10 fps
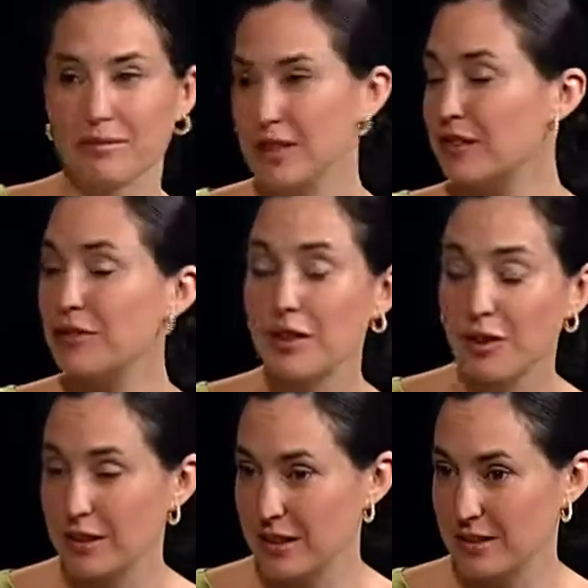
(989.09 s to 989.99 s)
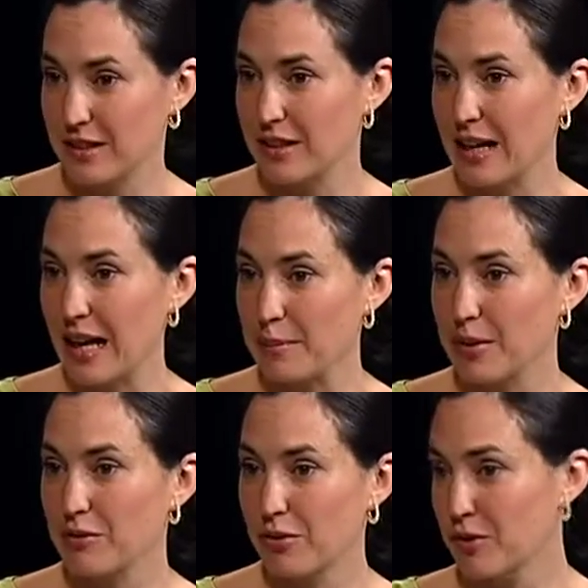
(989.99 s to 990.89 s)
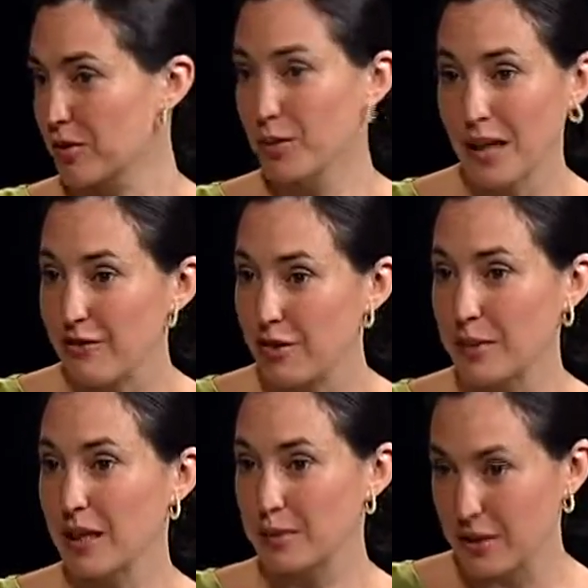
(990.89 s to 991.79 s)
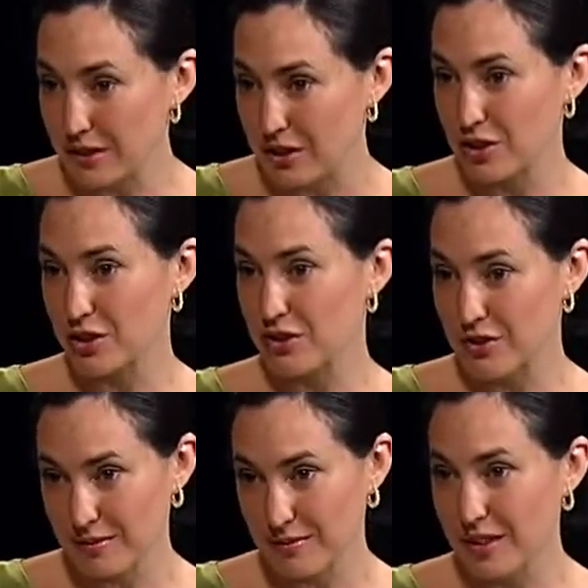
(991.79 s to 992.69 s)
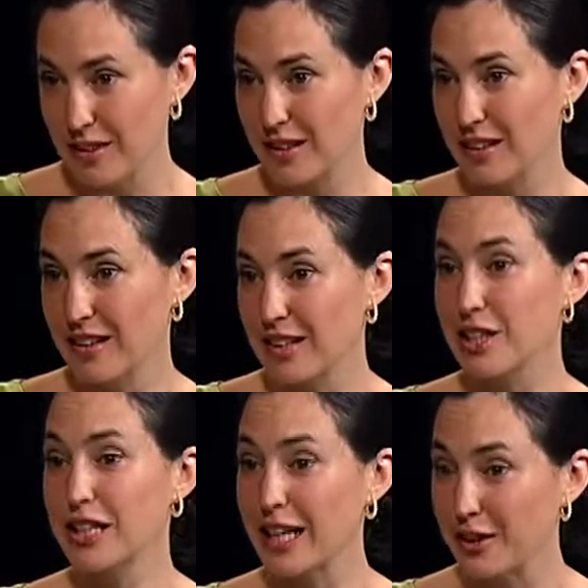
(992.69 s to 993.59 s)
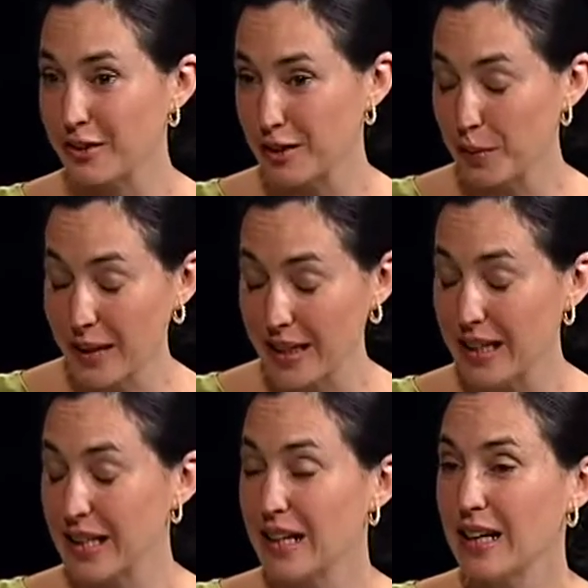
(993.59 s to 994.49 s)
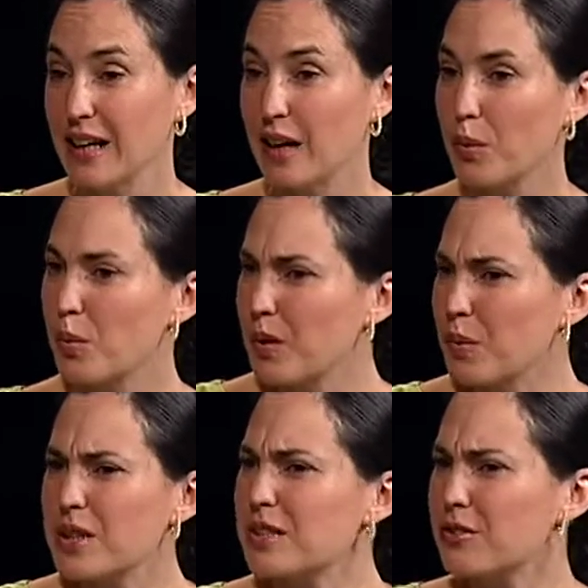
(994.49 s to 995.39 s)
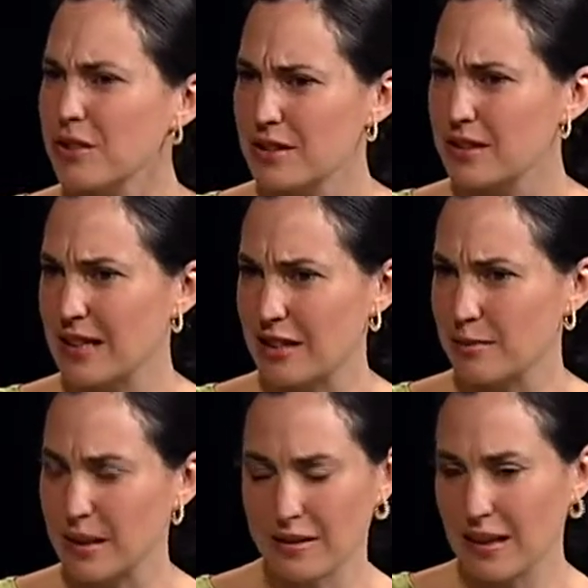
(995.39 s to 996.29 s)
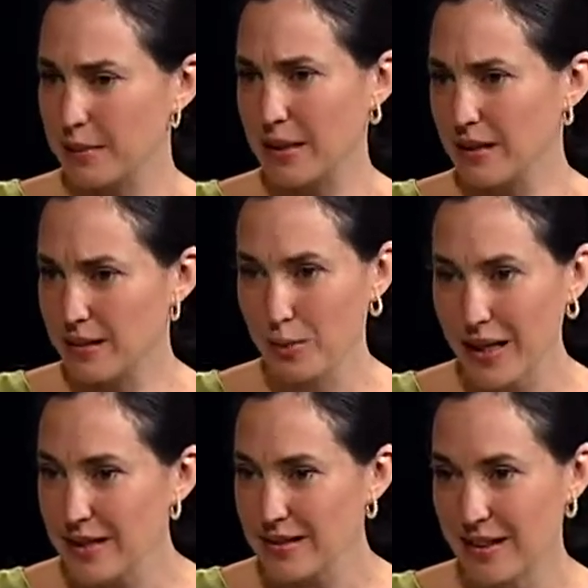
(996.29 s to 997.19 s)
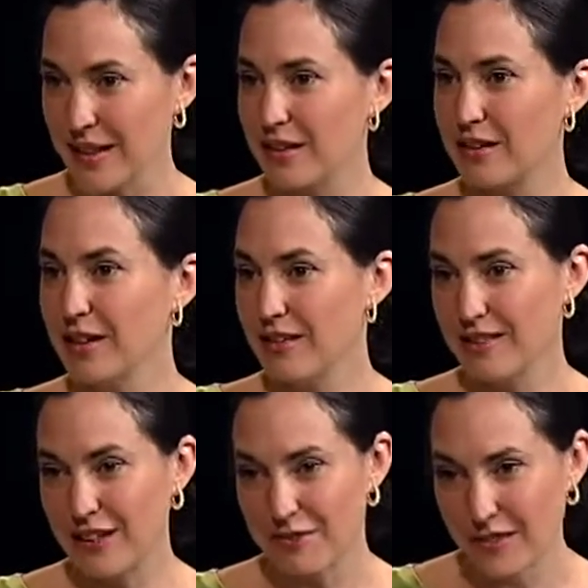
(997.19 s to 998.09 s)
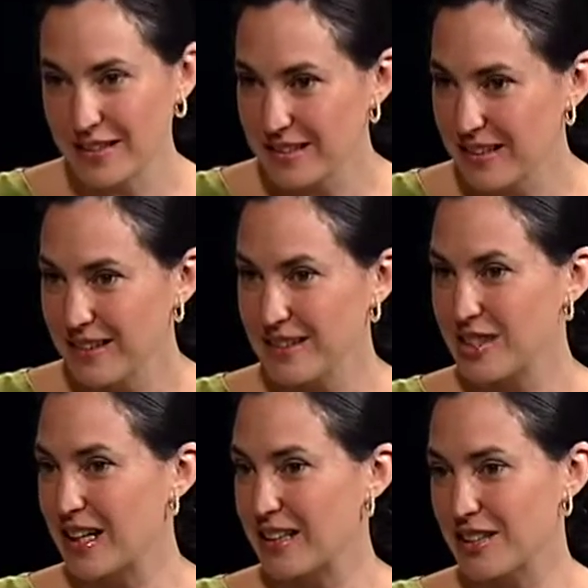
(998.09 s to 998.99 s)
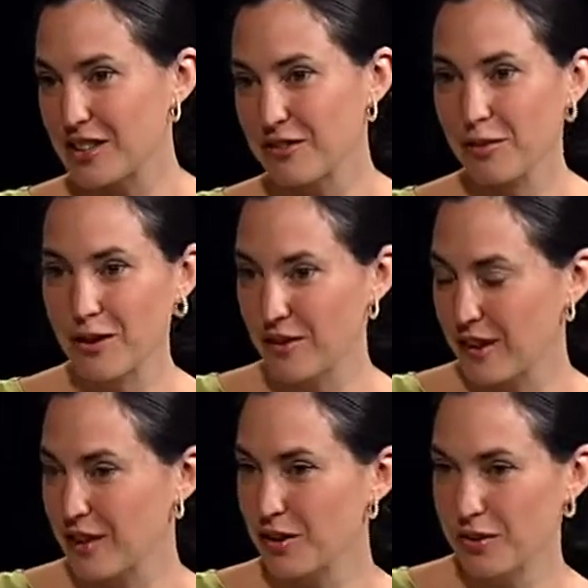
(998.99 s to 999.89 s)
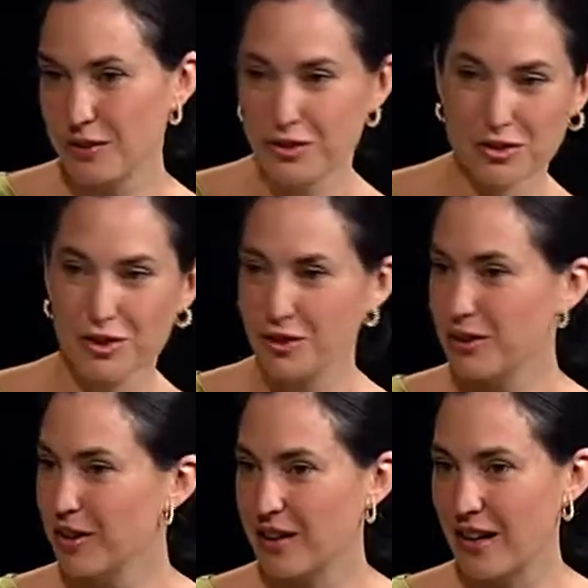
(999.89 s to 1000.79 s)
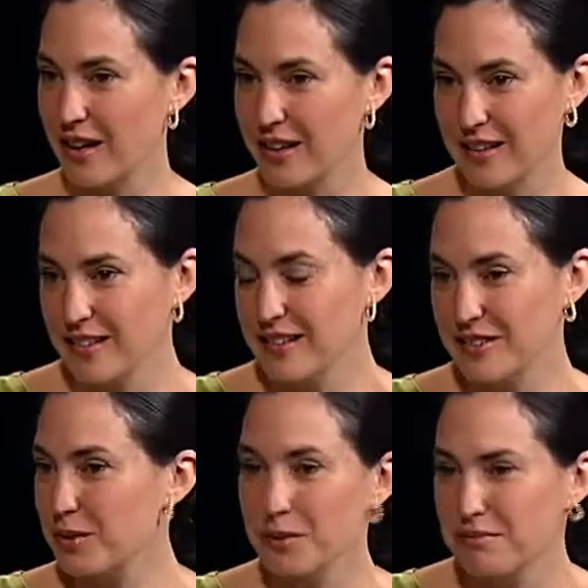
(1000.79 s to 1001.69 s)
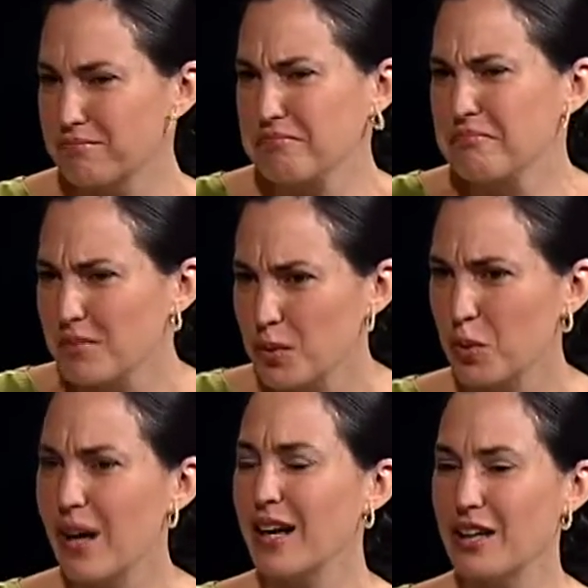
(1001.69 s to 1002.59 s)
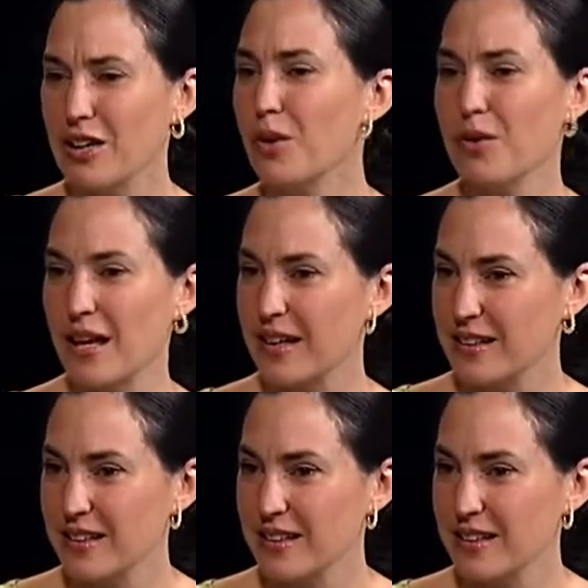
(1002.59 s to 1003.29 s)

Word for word: difficulties that happen to everybody, but they're just the container in a way? What difference does that make? The weight is there, they're facing the challenge of whether they go through surgery or not, and so why know that?